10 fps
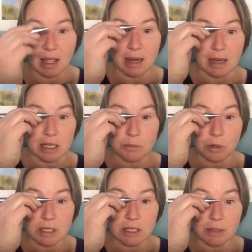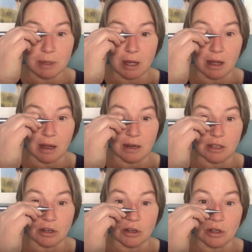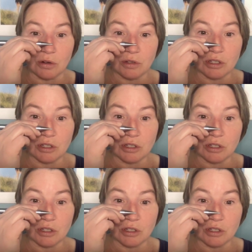Next point's going to be on your nose.